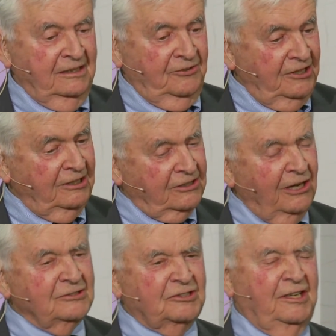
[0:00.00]
a real
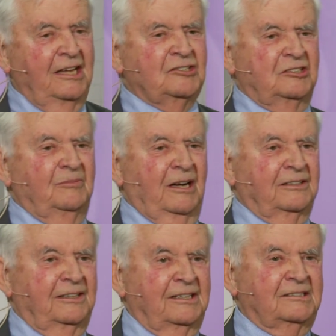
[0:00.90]
consternation
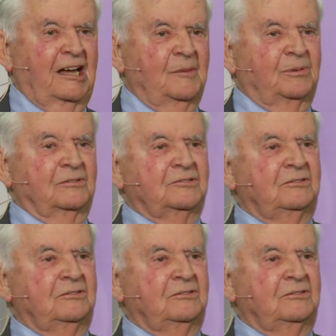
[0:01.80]
among the disciples.